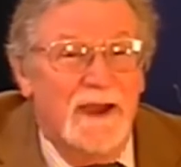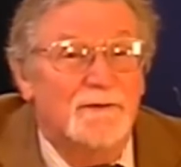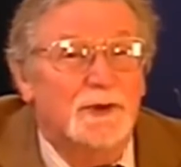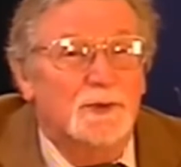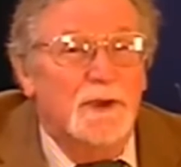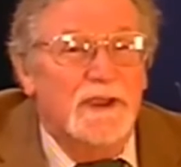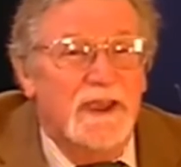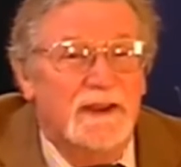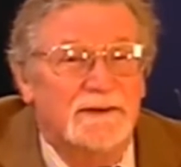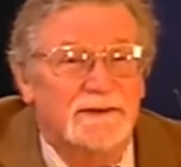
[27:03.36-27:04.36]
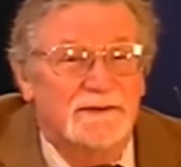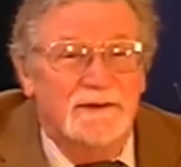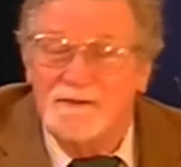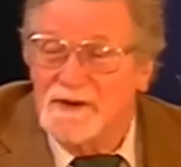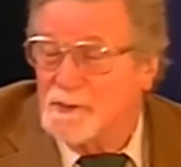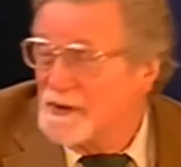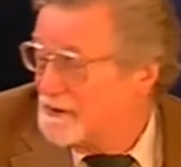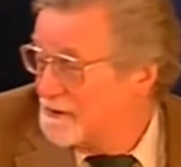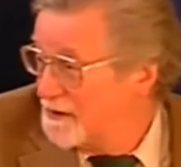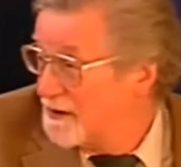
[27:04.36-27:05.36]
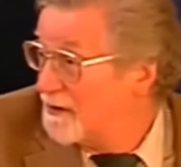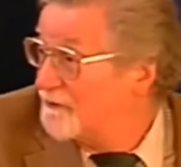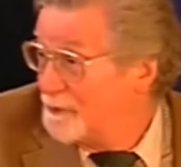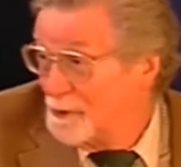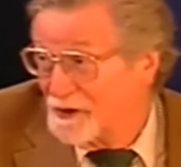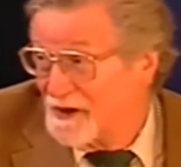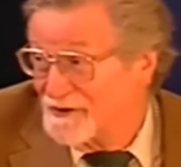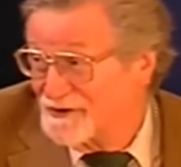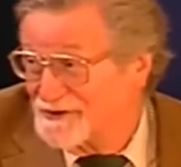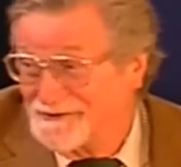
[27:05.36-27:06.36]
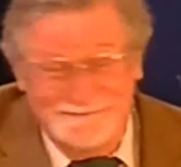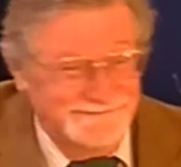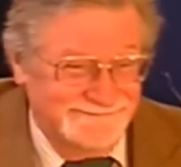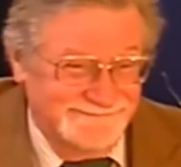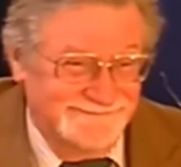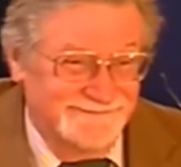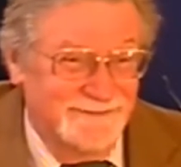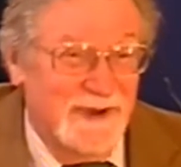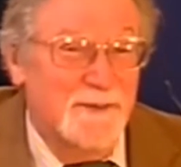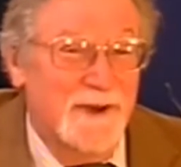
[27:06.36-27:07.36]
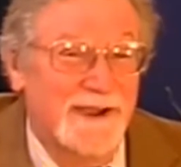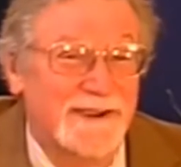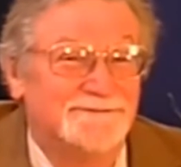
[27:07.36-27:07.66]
Have a good weekend. Lovely weather forecast. Bye-bye.